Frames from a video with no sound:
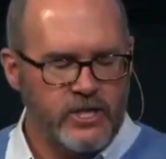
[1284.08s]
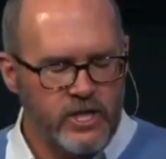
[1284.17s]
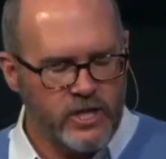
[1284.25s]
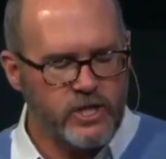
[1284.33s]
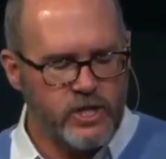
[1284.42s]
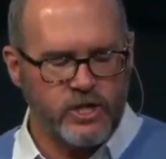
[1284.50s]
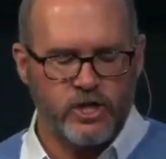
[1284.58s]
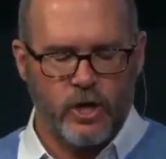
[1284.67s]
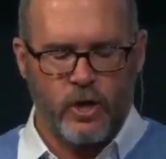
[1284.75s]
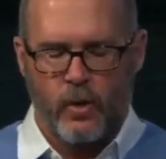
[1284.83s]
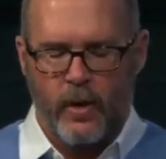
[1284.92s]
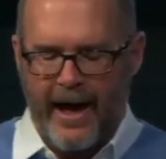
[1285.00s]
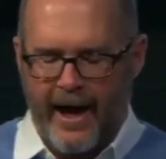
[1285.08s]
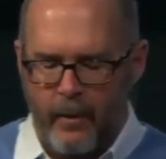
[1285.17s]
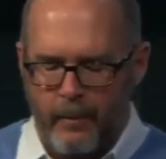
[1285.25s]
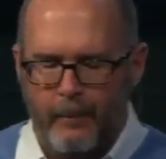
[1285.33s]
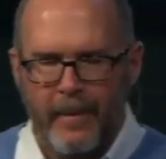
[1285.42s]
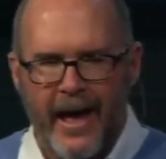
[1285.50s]
just to show
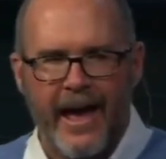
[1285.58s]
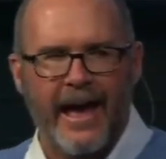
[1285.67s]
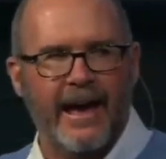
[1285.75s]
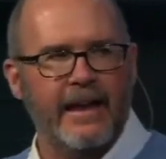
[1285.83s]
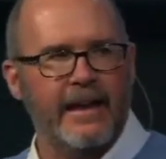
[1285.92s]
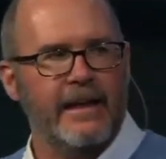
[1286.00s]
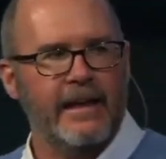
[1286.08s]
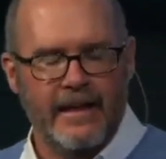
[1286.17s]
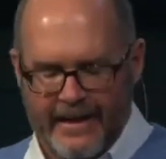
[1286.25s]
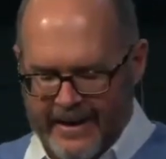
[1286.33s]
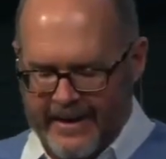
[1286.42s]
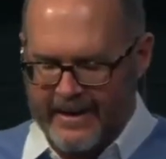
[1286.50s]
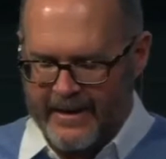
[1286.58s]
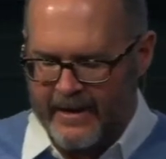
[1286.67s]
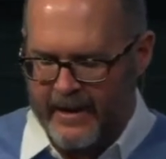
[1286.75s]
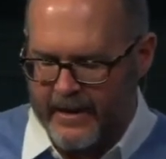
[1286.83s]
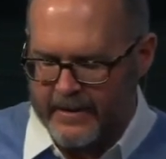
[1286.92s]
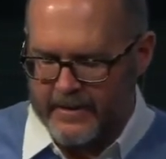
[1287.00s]
how bad it can
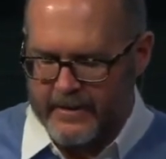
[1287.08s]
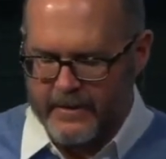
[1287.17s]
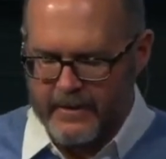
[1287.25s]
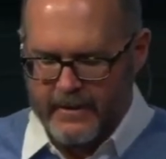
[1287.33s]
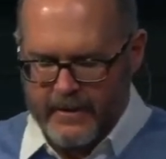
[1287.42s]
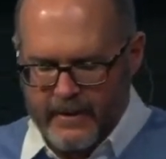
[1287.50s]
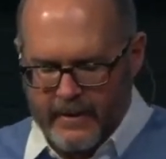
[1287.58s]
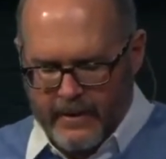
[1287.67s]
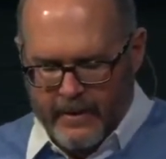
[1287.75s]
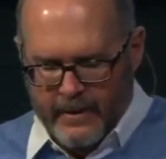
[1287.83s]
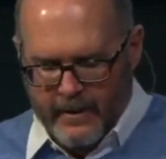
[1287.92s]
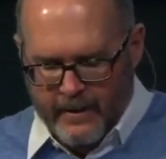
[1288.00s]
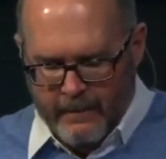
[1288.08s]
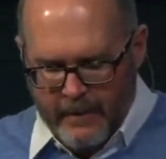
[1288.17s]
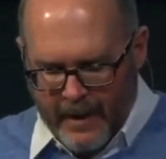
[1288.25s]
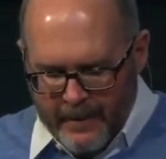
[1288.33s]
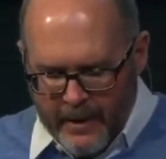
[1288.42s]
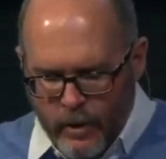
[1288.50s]
get.
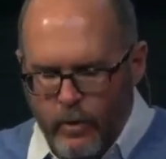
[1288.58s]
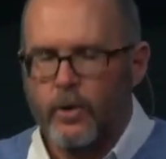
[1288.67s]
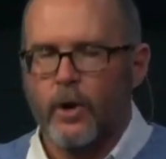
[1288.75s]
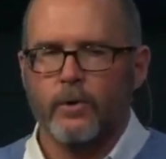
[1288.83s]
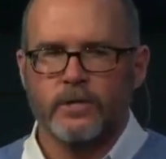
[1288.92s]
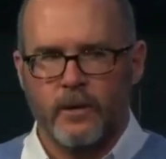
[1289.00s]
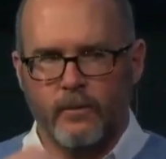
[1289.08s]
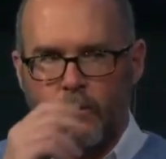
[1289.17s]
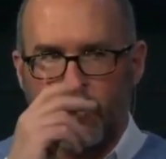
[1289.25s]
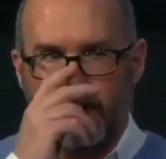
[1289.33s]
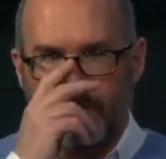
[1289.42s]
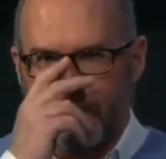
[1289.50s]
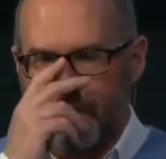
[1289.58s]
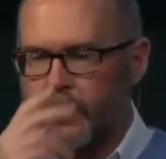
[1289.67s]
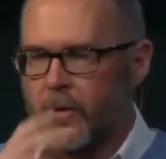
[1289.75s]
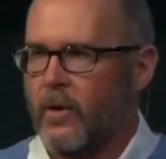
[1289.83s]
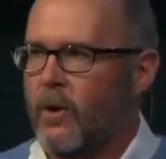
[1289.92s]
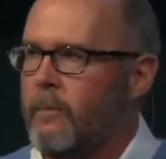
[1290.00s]
Maybe you know someone,
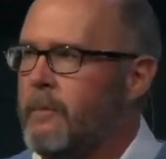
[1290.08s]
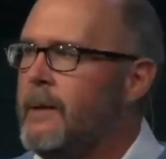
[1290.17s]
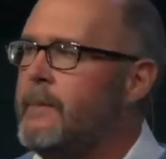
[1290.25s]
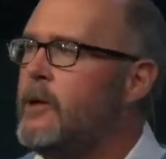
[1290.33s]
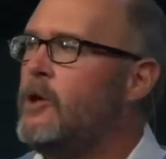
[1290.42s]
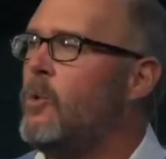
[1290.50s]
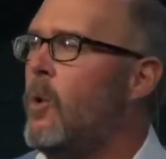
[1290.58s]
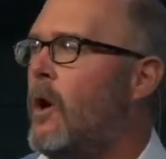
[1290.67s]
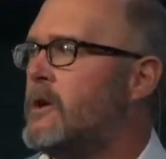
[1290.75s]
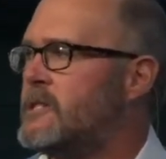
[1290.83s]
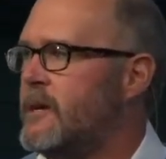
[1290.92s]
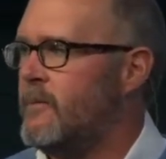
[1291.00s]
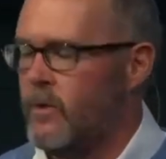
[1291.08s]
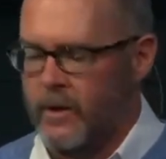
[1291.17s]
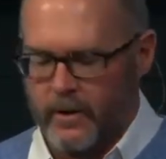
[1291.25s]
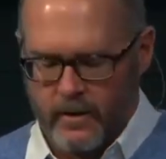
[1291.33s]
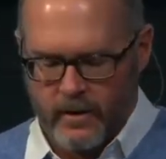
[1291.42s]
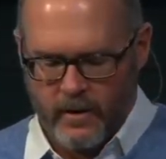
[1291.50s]
or maybe you are
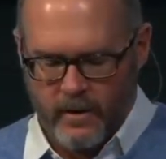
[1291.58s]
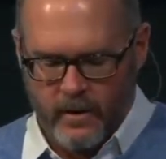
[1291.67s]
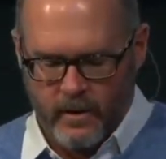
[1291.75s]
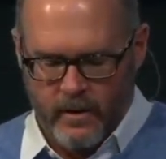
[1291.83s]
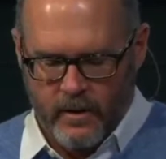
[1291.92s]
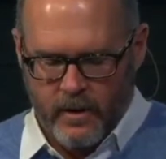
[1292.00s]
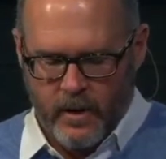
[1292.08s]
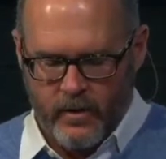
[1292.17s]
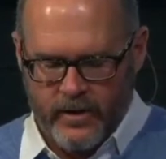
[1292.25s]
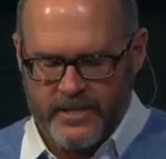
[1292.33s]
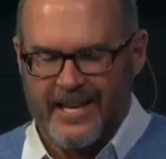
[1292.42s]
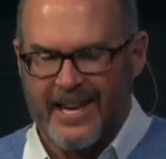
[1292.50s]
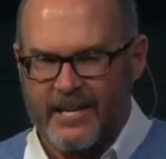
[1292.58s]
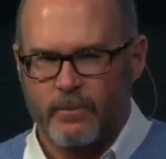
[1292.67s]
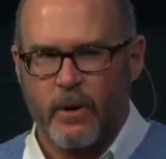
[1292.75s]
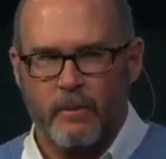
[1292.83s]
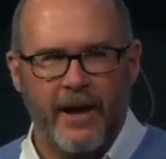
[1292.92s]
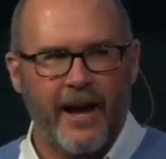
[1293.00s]
someone who would say it's
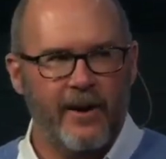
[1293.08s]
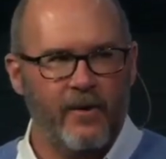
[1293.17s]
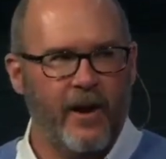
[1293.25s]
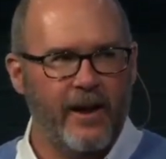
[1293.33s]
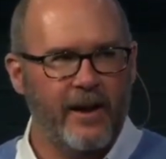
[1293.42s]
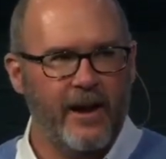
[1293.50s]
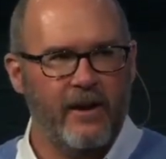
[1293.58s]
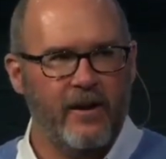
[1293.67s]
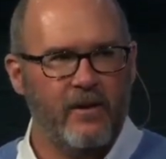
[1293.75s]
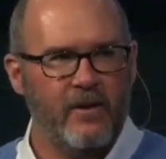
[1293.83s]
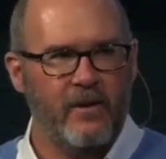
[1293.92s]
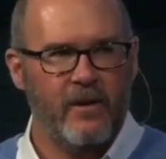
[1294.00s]
pretty bad right now.